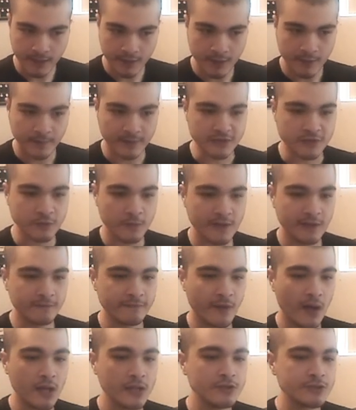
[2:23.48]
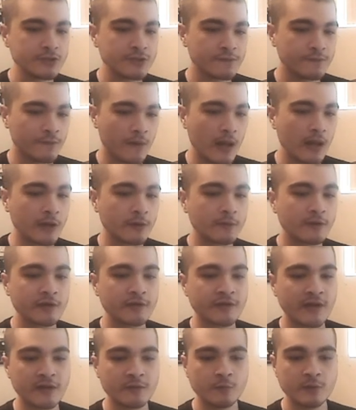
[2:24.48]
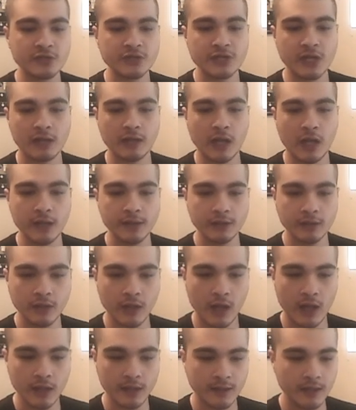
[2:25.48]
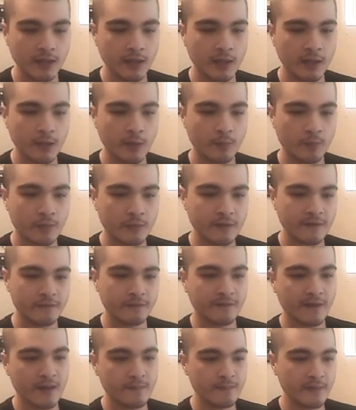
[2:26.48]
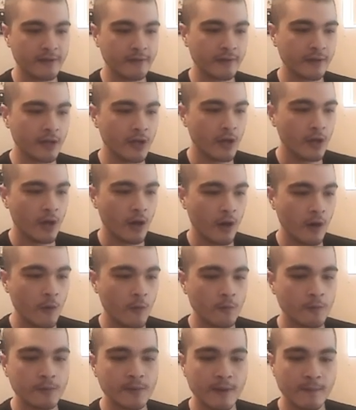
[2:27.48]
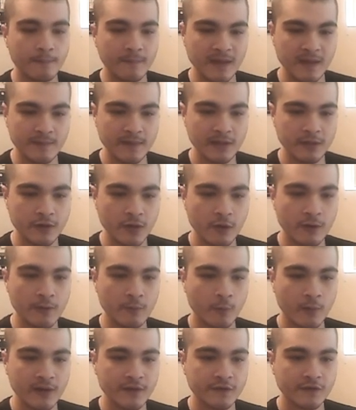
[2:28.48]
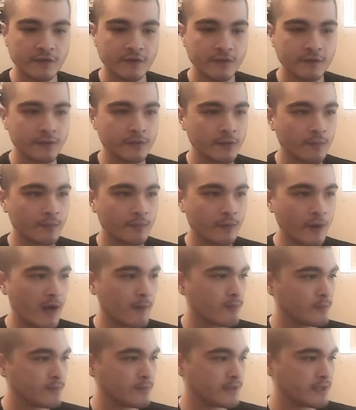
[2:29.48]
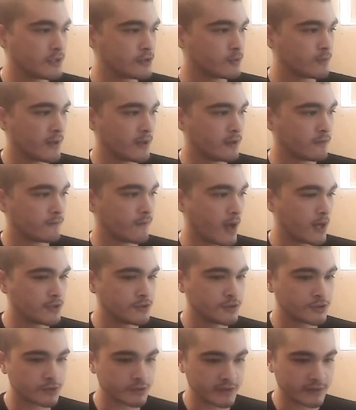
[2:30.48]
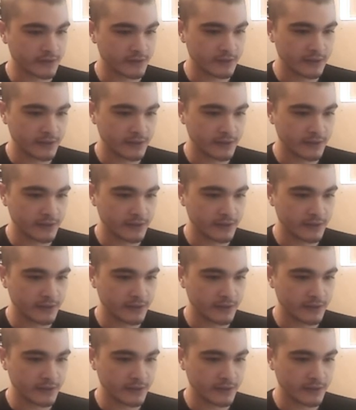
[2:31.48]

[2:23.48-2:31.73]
But 1,200 followers, and we shall unlock prefab mirroring. Oh, maybe, no, it was probably 1,200